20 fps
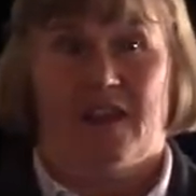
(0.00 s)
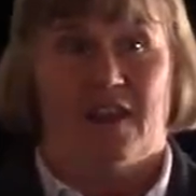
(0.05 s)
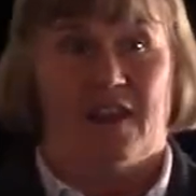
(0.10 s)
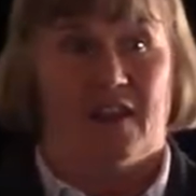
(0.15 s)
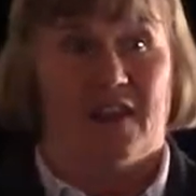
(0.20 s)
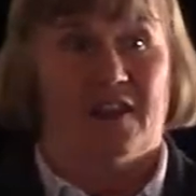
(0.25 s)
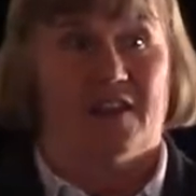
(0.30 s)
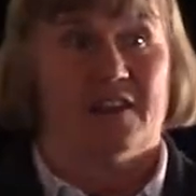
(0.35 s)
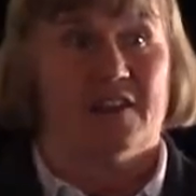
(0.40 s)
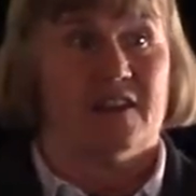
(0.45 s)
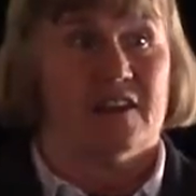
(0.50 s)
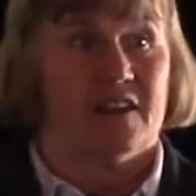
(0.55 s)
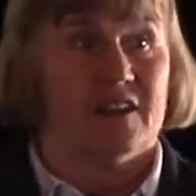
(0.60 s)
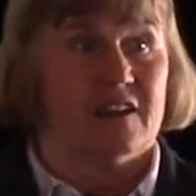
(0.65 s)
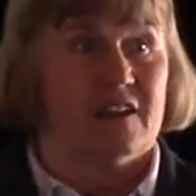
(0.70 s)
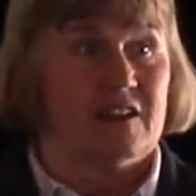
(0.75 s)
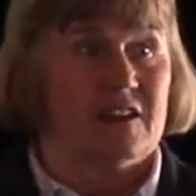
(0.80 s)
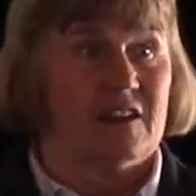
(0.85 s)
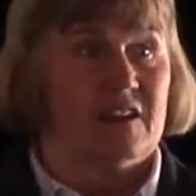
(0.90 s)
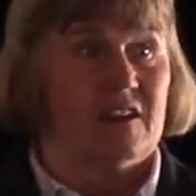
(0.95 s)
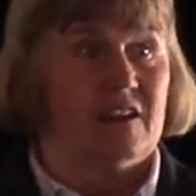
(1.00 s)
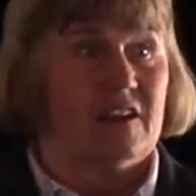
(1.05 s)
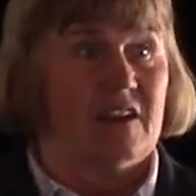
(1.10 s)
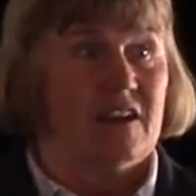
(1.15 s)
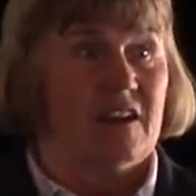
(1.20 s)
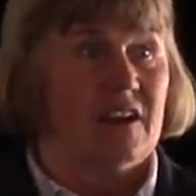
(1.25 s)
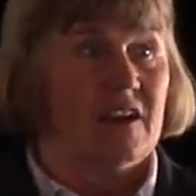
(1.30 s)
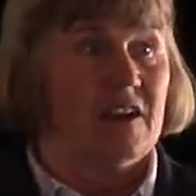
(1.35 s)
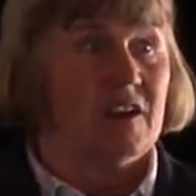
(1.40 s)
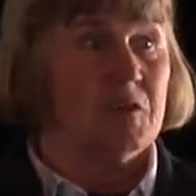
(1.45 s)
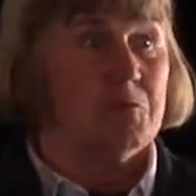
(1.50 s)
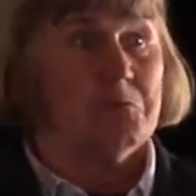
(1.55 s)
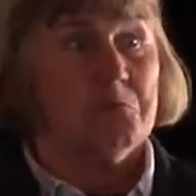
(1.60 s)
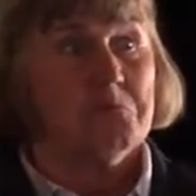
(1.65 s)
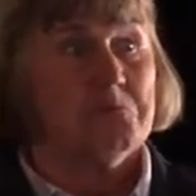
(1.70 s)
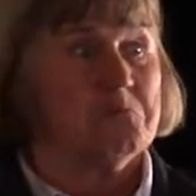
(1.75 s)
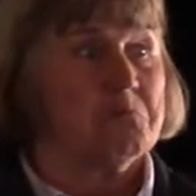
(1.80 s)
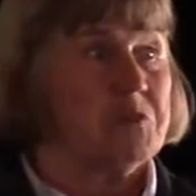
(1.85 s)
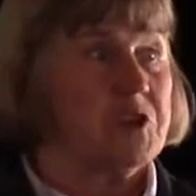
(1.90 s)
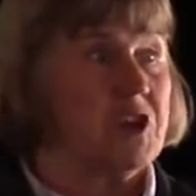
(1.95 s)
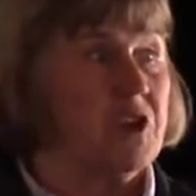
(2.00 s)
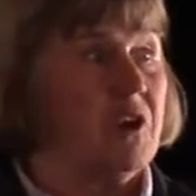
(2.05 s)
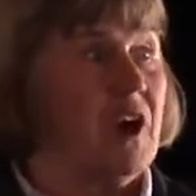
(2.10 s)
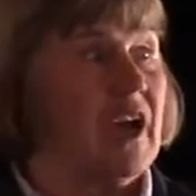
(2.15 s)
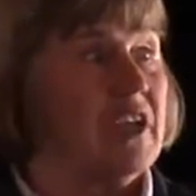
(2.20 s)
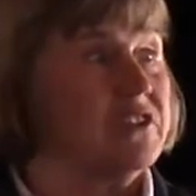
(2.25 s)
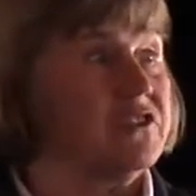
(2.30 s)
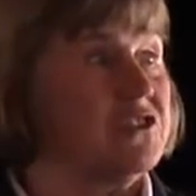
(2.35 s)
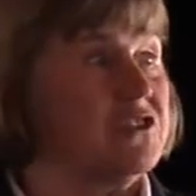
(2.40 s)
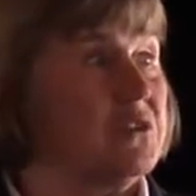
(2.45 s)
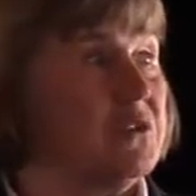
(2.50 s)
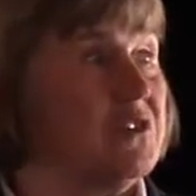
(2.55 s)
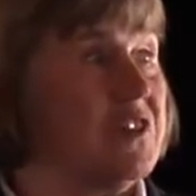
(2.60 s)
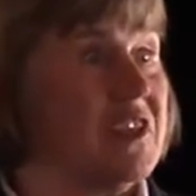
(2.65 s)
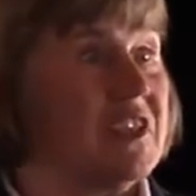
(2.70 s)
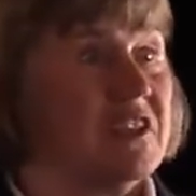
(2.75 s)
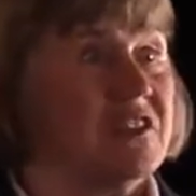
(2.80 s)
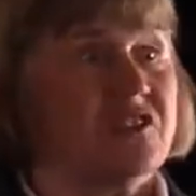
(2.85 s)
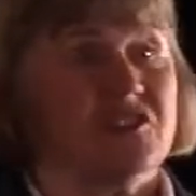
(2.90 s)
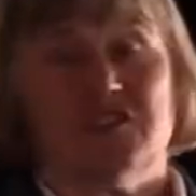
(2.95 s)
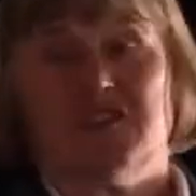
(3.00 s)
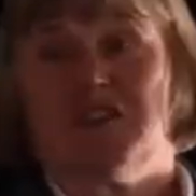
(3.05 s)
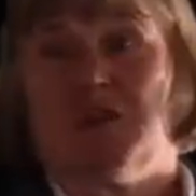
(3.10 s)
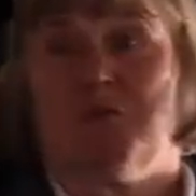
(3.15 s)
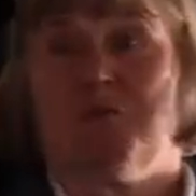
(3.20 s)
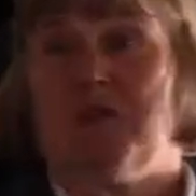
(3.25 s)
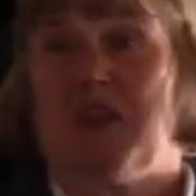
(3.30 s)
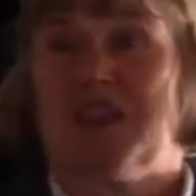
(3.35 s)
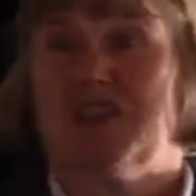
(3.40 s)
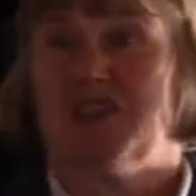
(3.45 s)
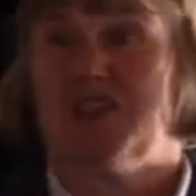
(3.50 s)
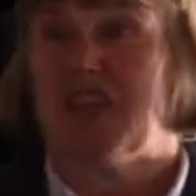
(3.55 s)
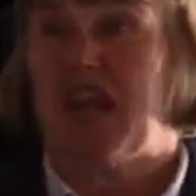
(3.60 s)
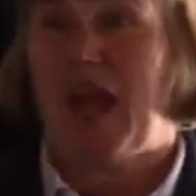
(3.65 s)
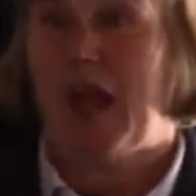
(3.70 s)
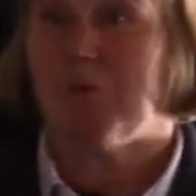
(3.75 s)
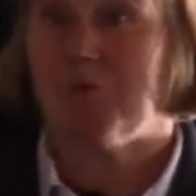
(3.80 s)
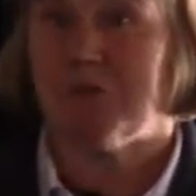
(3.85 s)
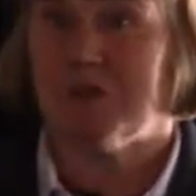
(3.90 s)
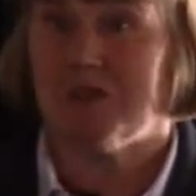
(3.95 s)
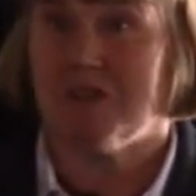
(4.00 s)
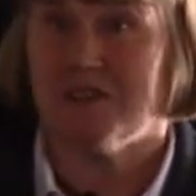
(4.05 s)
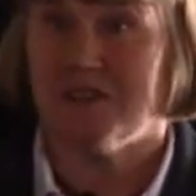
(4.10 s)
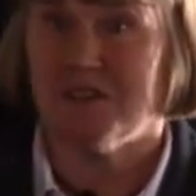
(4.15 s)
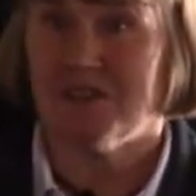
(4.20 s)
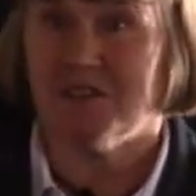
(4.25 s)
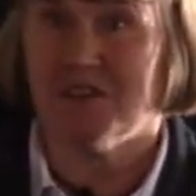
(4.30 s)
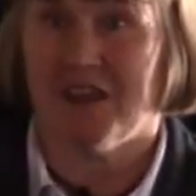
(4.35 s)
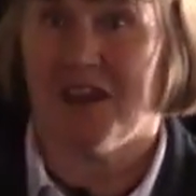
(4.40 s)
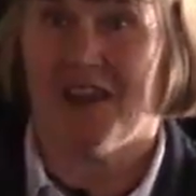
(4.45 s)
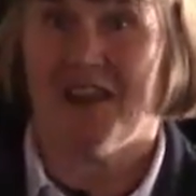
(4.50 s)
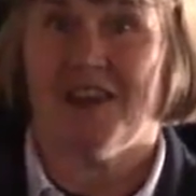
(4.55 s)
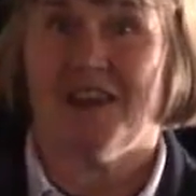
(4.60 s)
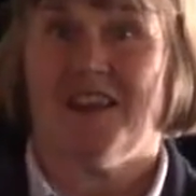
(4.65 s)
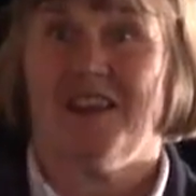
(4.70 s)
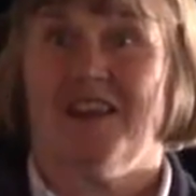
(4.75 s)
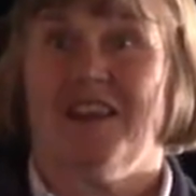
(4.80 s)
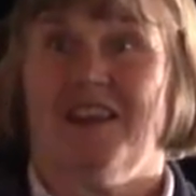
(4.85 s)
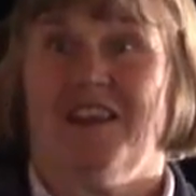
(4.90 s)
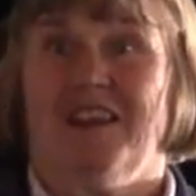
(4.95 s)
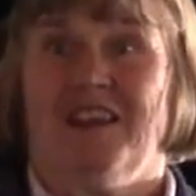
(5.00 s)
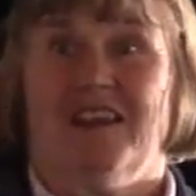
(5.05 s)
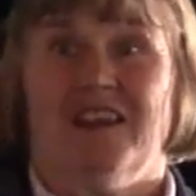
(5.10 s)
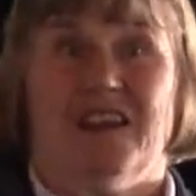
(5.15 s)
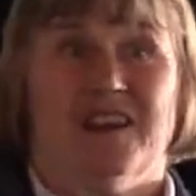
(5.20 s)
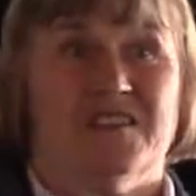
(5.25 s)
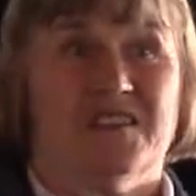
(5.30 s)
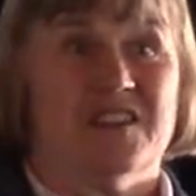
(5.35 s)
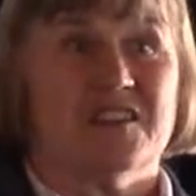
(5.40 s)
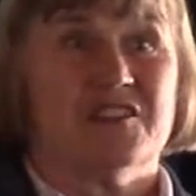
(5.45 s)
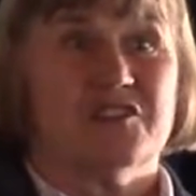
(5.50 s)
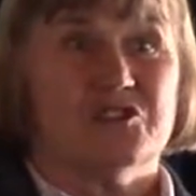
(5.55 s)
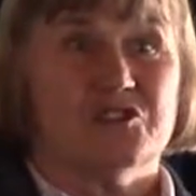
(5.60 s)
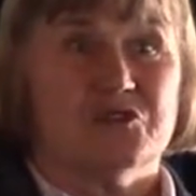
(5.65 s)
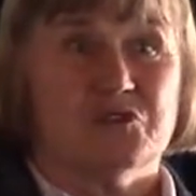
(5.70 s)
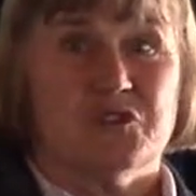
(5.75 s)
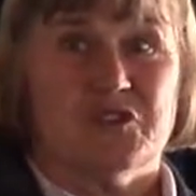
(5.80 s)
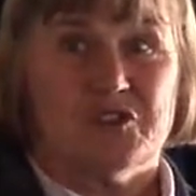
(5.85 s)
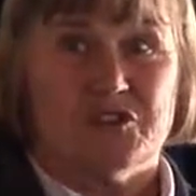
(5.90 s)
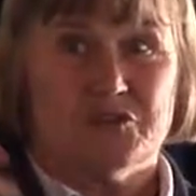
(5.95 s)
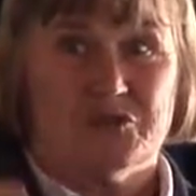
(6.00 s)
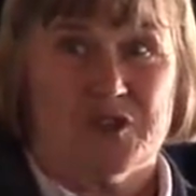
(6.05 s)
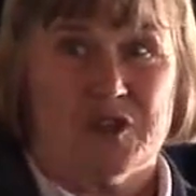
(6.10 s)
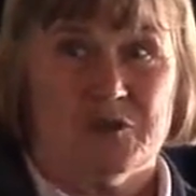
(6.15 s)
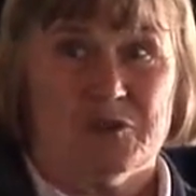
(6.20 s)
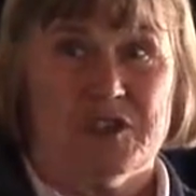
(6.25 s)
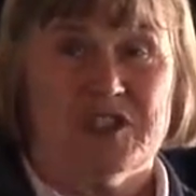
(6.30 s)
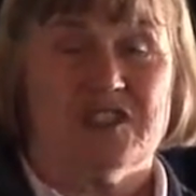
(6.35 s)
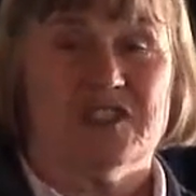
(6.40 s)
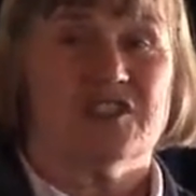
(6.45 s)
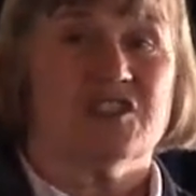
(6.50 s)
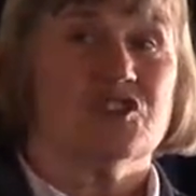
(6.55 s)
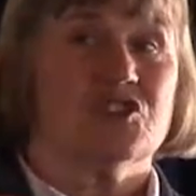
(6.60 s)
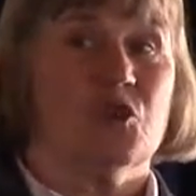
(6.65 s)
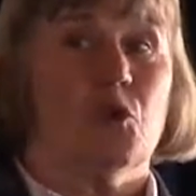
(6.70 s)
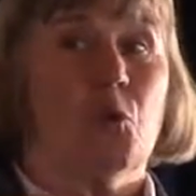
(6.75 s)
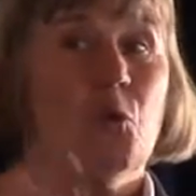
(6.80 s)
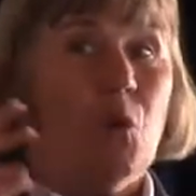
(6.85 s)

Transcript: And, uh, um, you know, I just don't think it's just something that just happened, right? I think there's, there's real reasons. And so